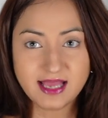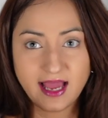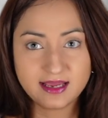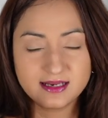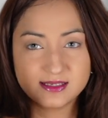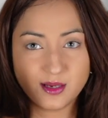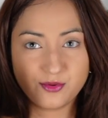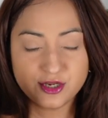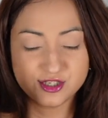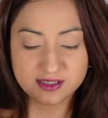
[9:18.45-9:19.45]
angled
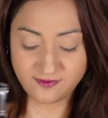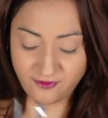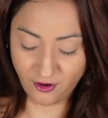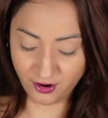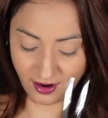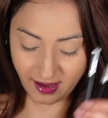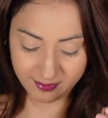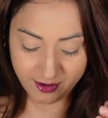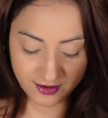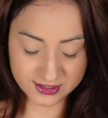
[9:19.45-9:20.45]
brushes for
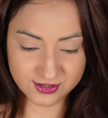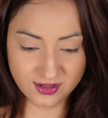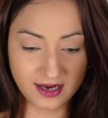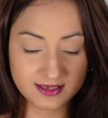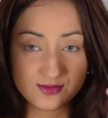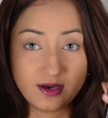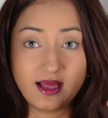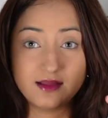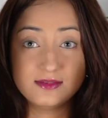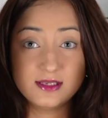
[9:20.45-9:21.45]
eyebrows, so that is
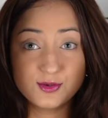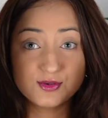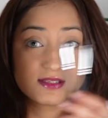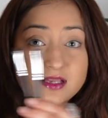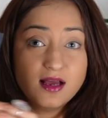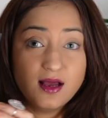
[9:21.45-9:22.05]
what I will use